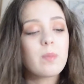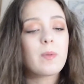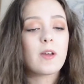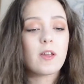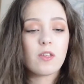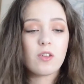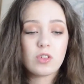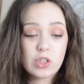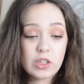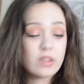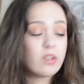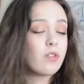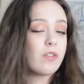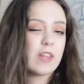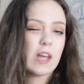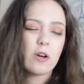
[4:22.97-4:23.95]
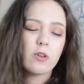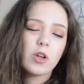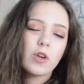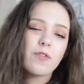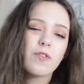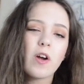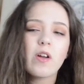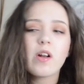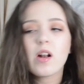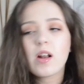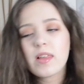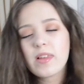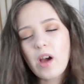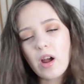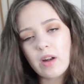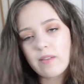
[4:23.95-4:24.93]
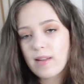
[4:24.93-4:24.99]
because you're just sort of sat on your phone and it's
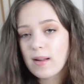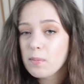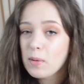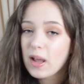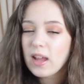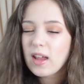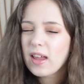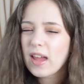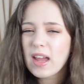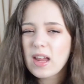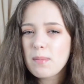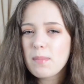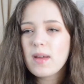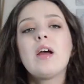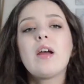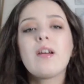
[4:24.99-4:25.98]
kind of like playing a game.